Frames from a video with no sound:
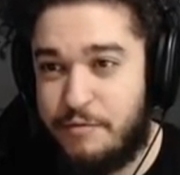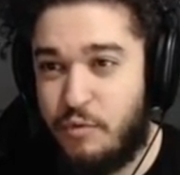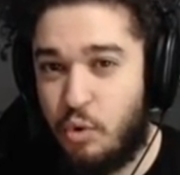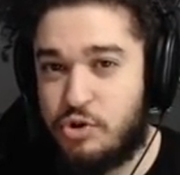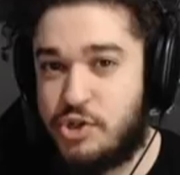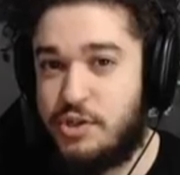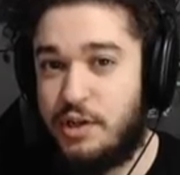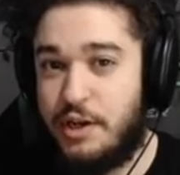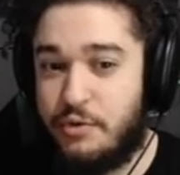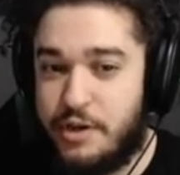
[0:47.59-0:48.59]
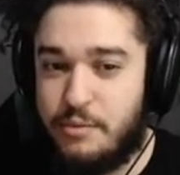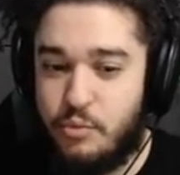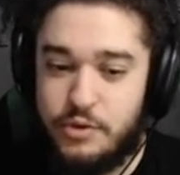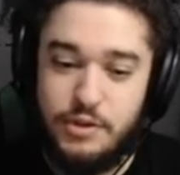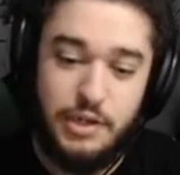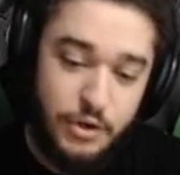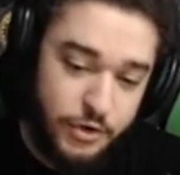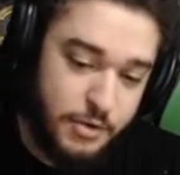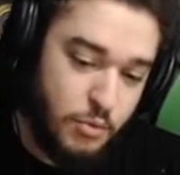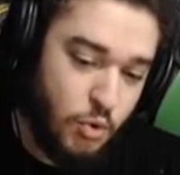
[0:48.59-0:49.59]
forced delirium with
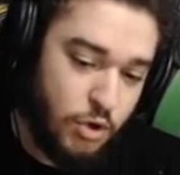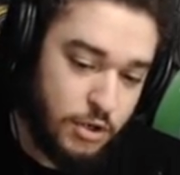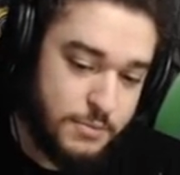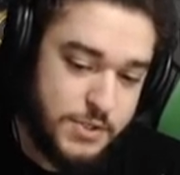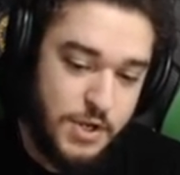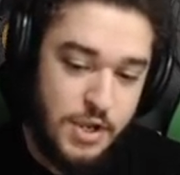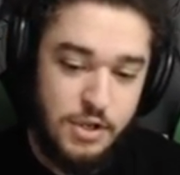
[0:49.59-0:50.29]
delirium orbs,